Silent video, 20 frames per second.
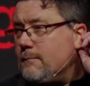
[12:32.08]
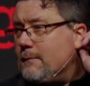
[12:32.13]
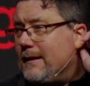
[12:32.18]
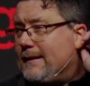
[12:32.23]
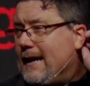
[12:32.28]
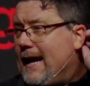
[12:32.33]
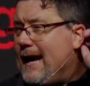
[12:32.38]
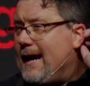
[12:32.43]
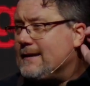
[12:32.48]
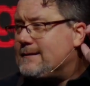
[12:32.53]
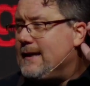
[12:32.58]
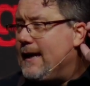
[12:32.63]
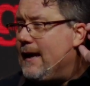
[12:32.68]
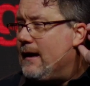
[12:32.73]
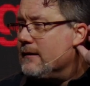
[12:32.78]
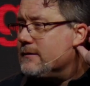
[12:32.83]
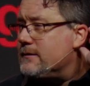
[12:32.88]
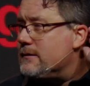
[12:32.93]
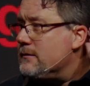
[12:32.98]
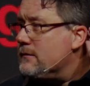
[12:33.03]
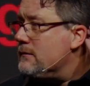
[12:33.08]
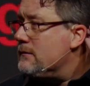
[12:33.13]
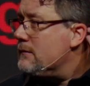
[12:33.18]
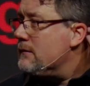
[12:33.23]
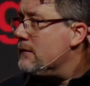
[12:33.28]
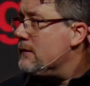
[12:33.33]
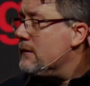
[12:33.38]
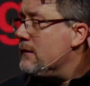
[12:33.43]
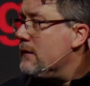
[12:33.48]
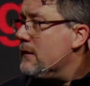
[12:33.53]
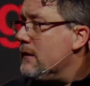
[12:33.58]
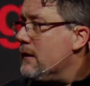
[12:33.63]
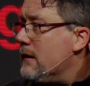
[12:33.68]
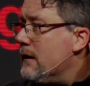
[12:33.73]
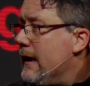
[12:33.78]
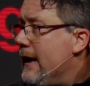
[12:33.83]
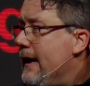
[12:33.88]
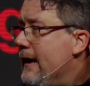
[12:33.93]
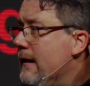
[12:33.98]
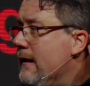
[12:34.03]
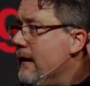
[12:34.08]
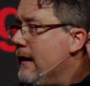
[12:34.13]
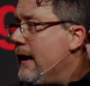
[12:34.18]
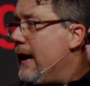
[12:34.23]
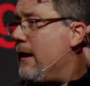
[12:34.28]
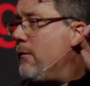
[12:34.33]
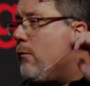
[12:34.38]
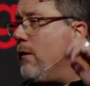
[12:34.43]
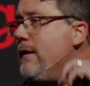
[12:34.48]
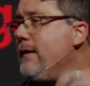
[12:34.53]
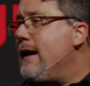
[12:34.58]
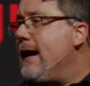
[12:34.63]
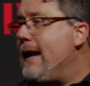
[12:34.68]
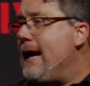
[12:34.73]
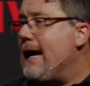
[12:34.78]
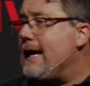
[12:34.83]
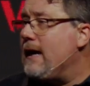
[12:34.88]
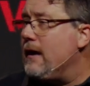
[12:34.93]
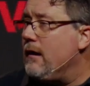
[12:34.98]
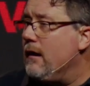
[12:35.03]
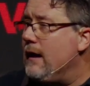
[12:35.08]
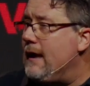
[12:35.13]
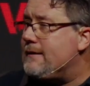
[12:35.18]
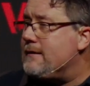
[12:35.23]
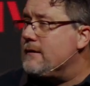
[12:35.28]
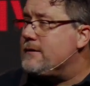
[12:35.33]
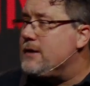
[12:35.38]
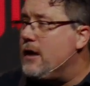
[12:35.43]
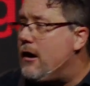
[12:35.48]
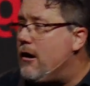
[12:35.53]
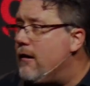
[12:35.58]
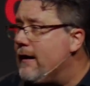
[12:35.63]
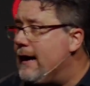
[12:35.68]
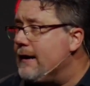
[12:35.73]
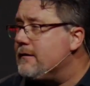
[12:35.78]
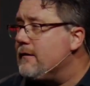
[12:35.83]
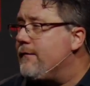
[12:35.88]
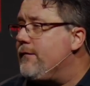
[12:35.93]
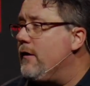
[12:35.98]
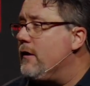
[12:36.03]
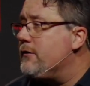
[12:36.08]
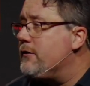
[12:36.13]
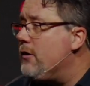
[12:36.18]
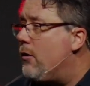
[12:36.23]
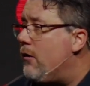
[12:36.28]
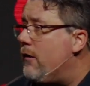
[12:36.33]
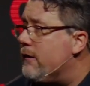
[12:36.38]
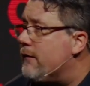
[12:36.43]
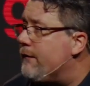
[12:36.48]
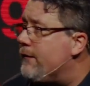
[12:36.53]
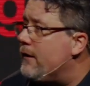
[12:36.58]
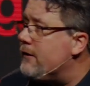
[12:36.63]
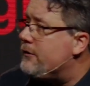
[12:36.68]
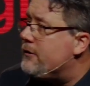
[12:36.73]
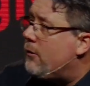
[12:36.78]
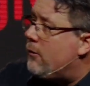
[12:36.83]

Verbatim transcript: My dad's house. And, and one night I got to let the dog out the front door, and the front